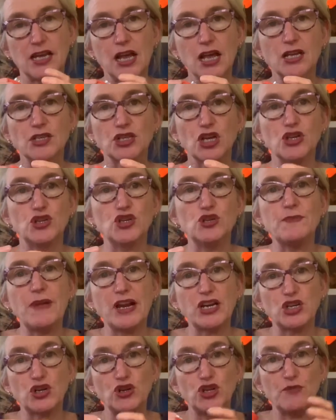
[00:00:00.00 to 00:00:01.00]
So do make
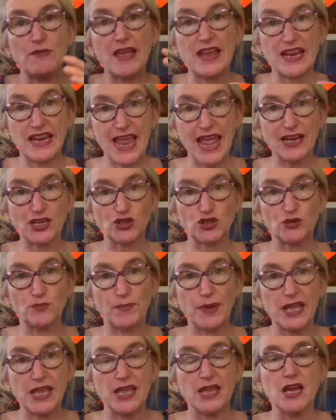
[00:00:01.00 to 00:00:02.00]
sure you make it extra
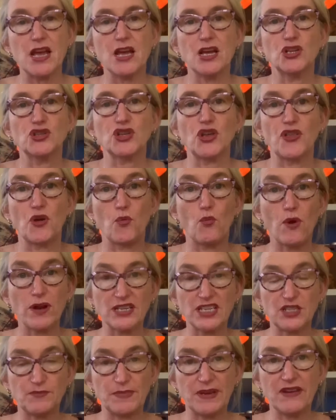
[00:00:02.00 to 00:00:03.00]
big so that once
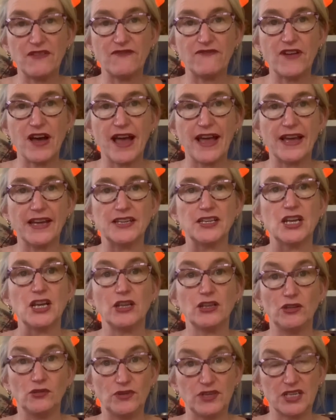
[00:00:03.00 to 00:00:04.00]
it's being fired,
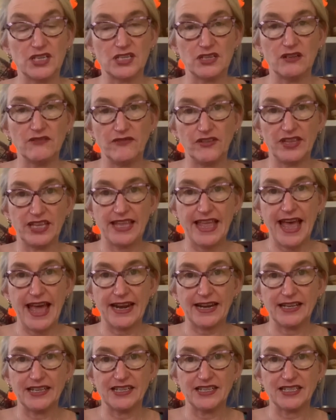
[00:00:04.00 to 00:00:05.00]
you can still fit the
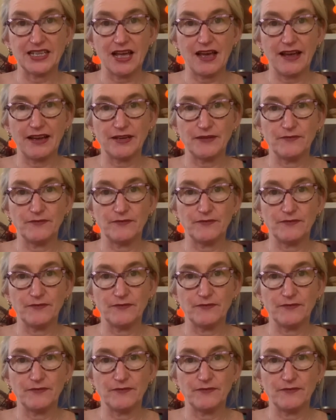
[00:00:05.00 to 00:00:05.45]
candle inside.